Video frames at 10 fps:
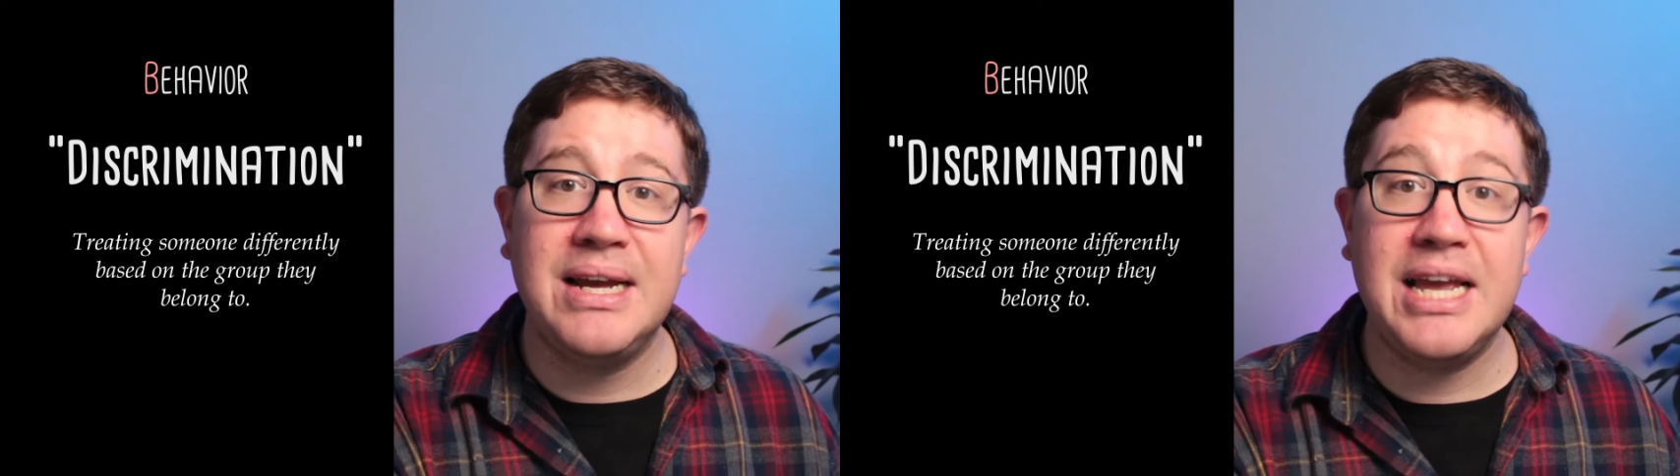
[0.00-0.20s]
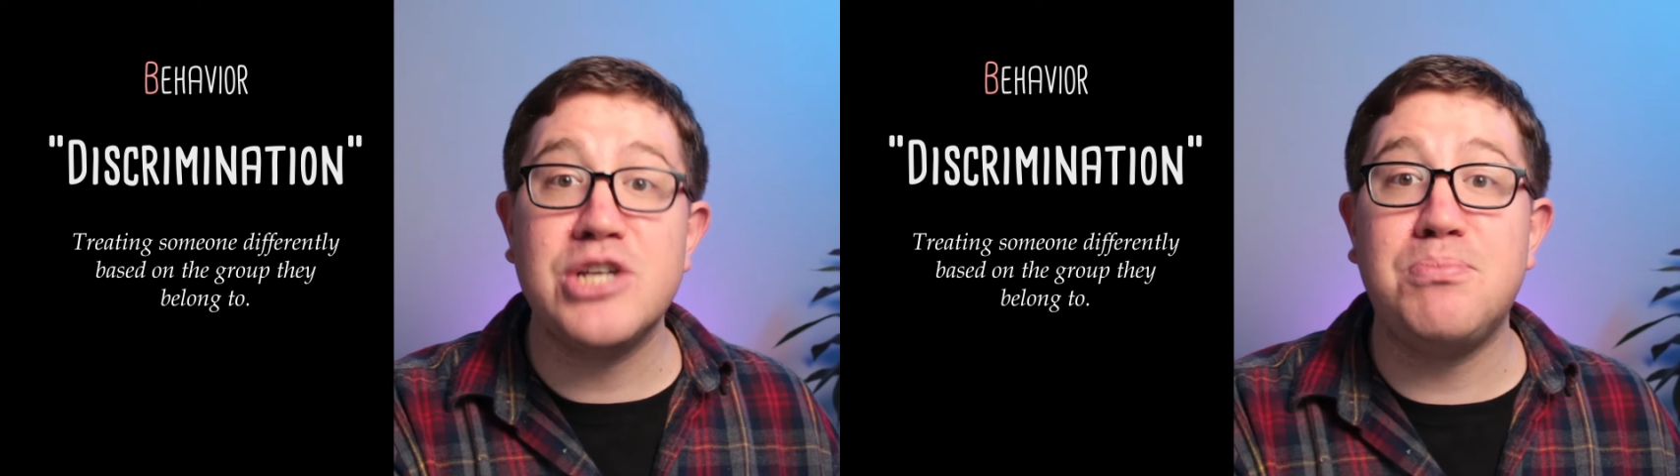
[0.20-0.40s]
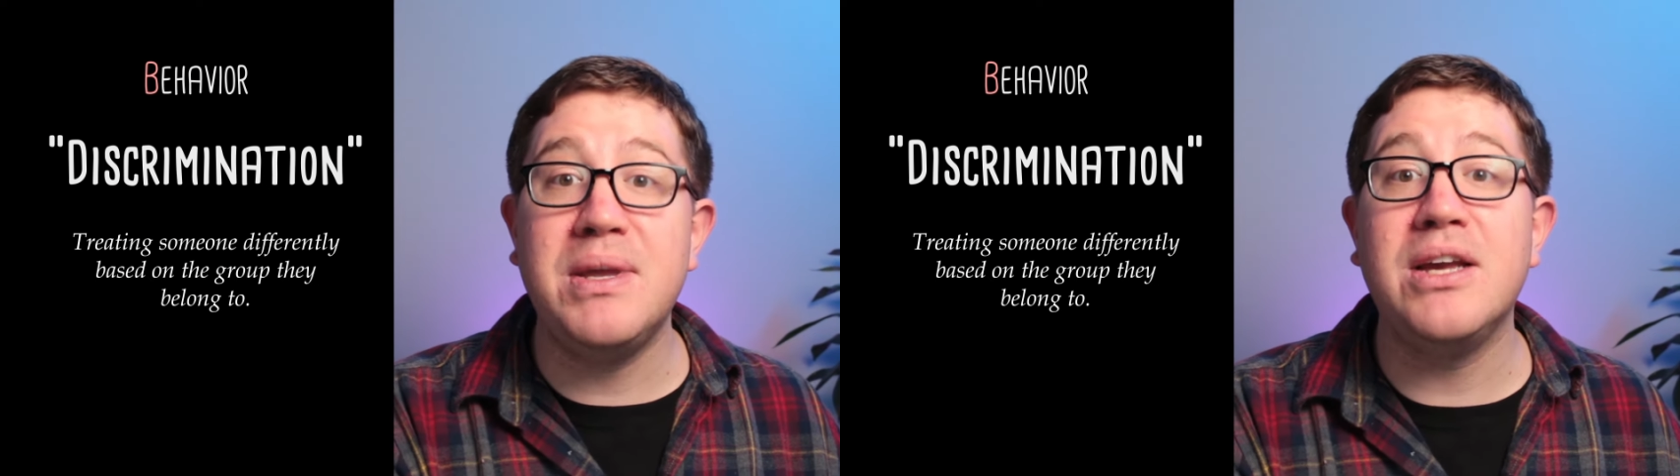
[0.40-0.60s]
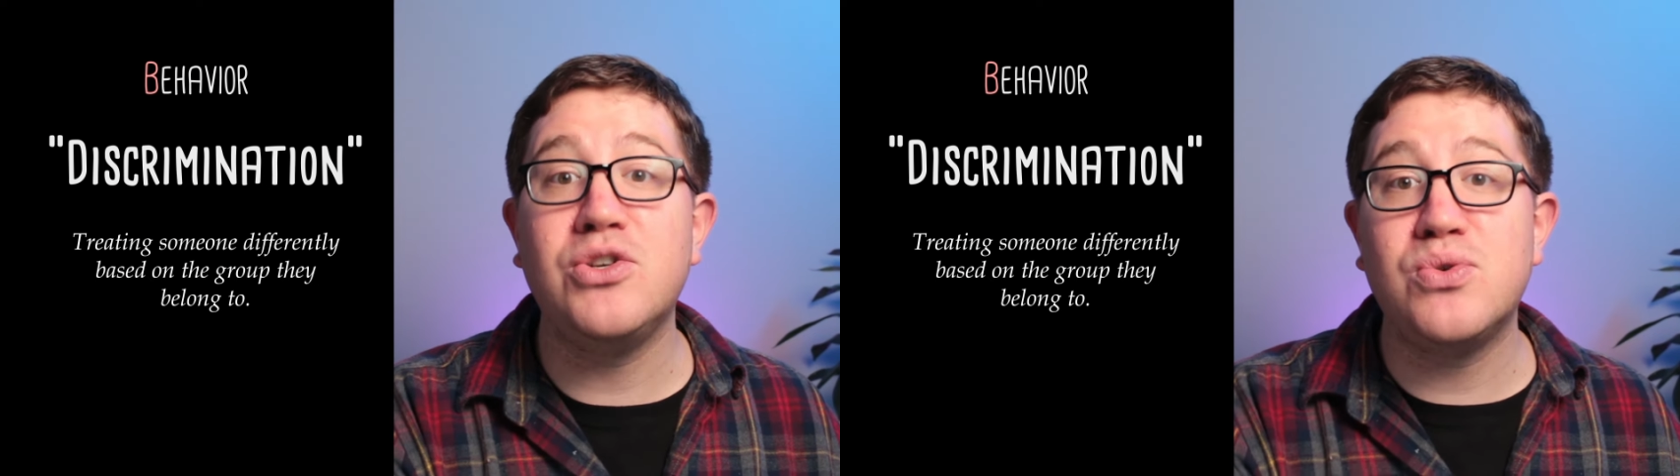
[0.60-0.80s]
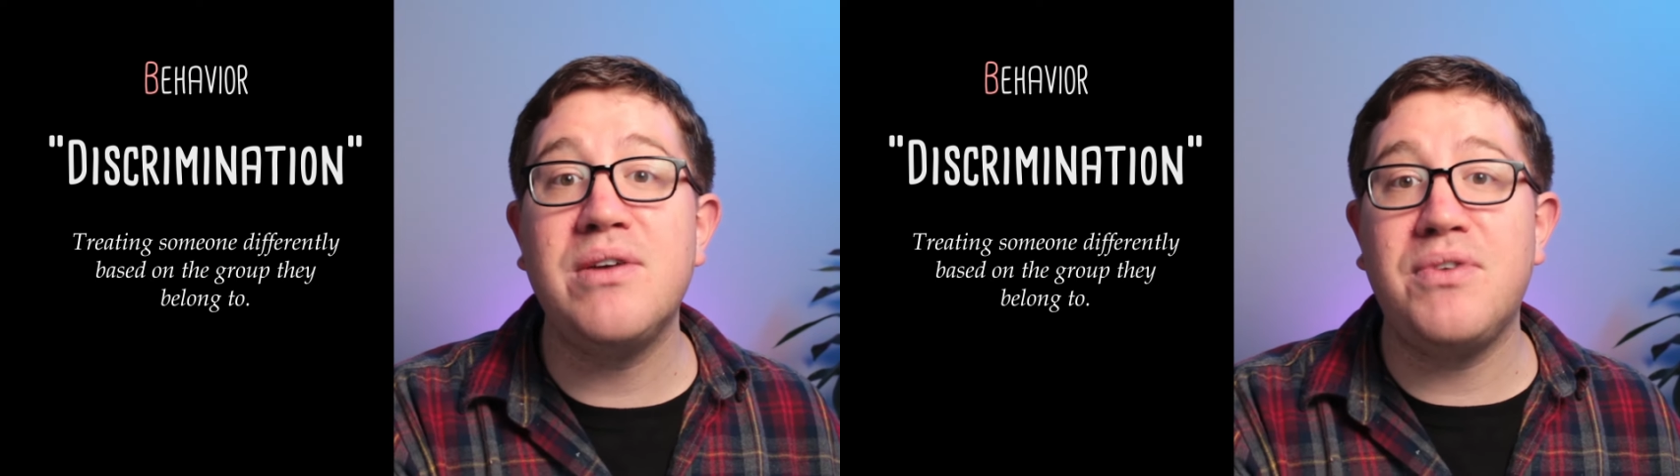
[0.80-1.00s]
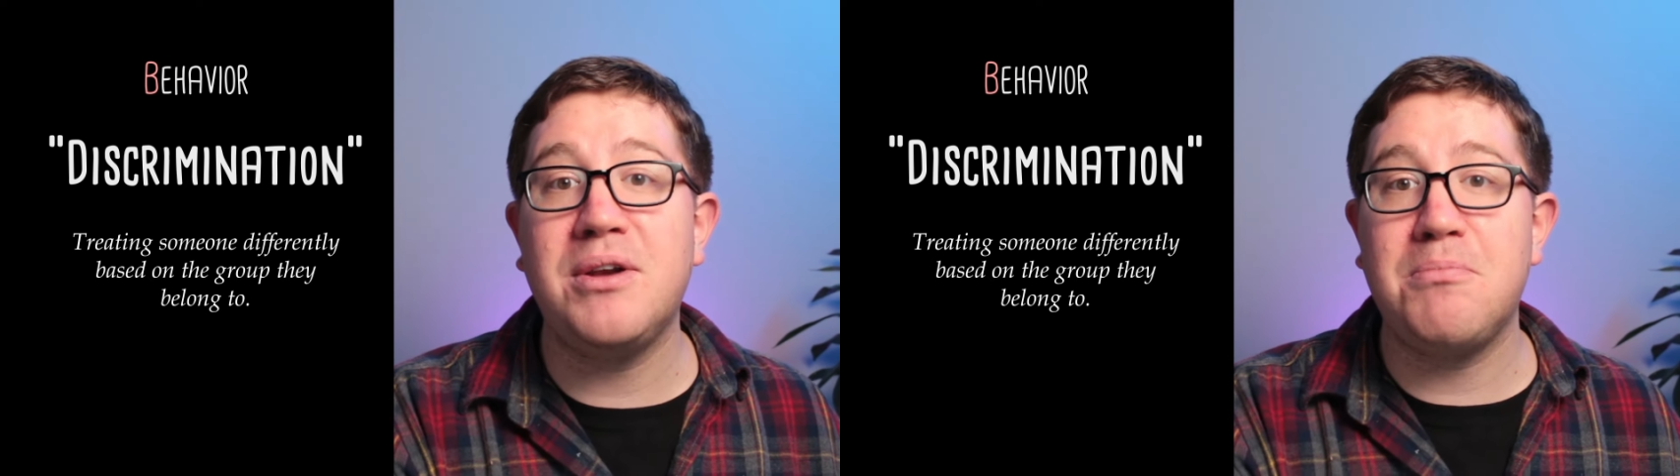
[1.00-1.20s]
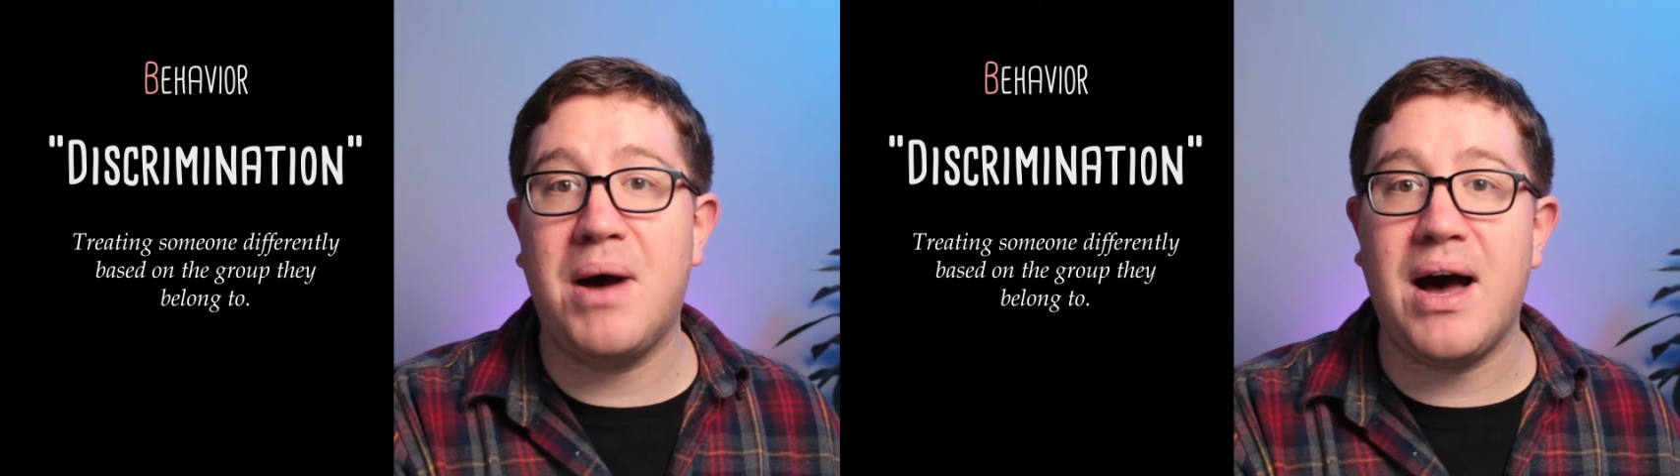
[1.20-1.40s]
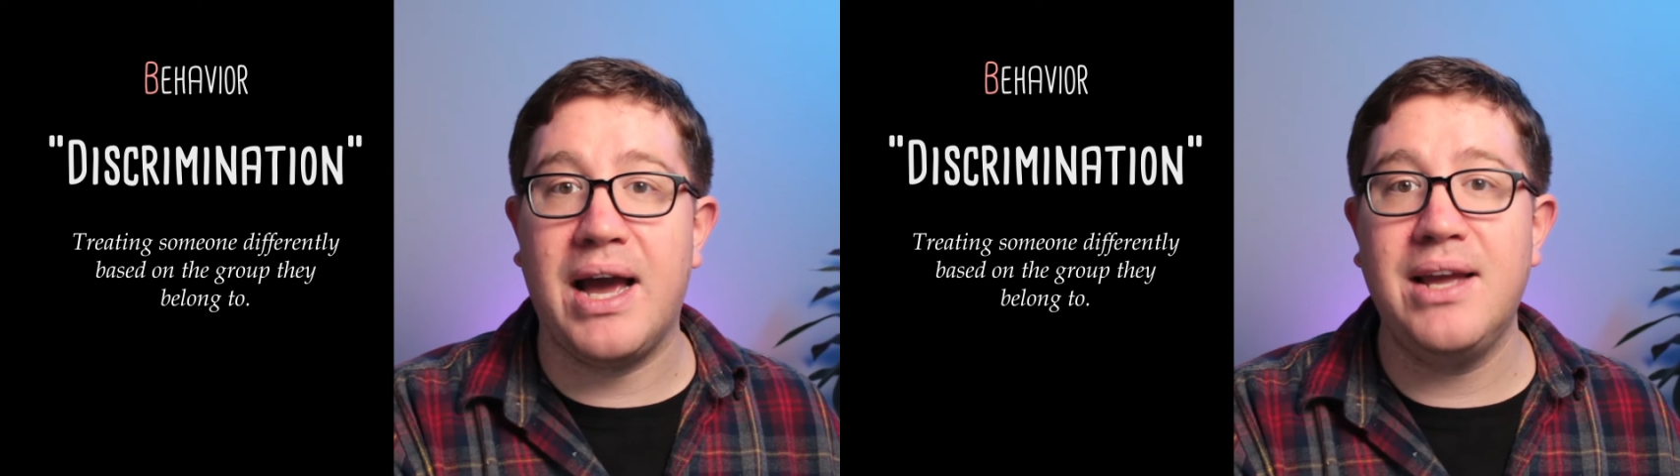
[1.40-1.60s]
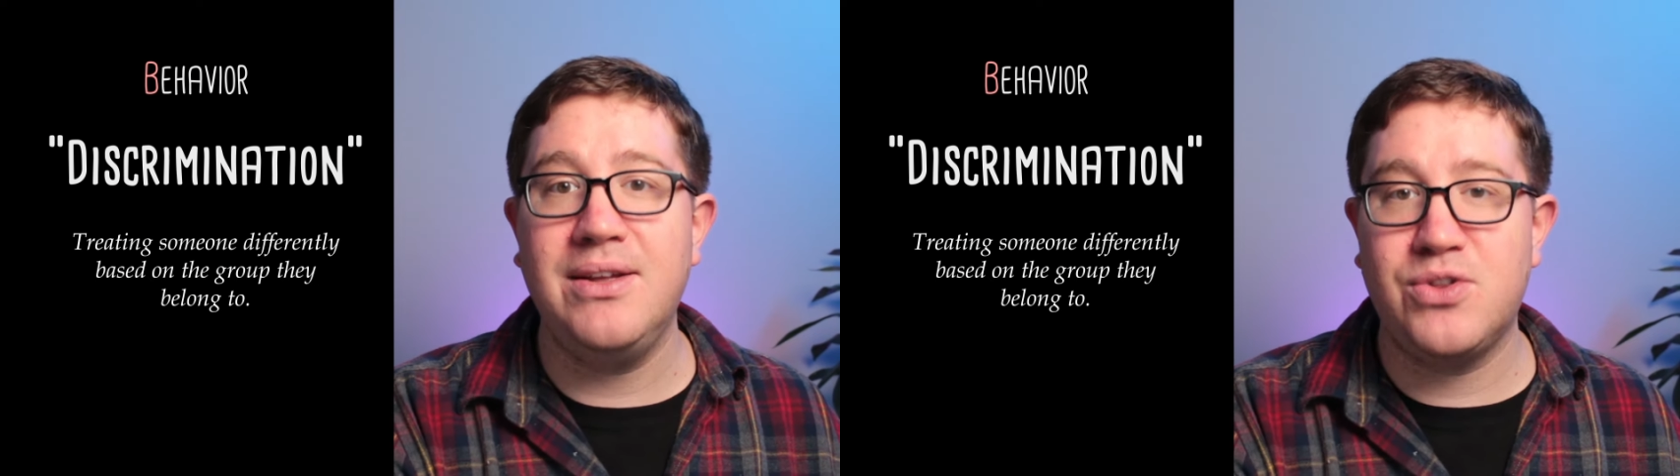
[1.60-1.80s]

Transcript: is being driven by